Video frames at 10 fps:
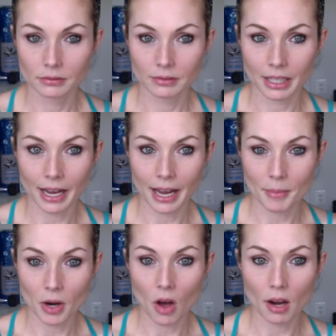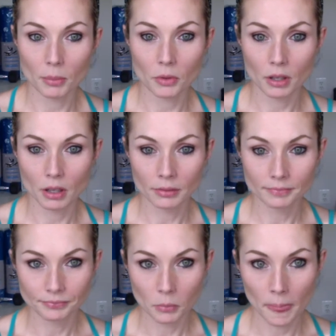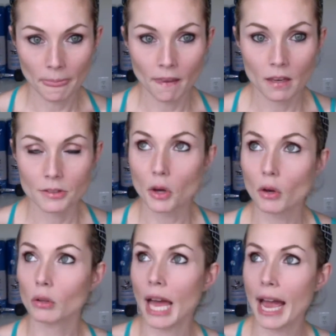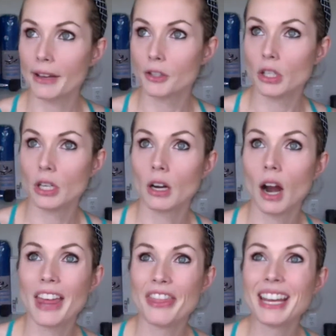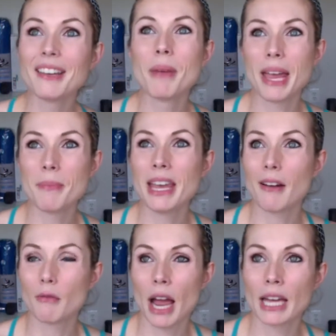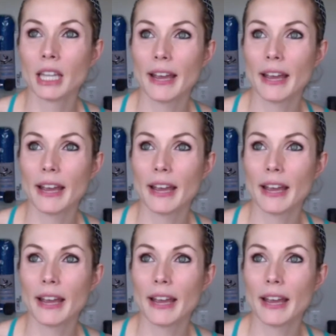I'm an Audible girl. So last year, I think maybe I read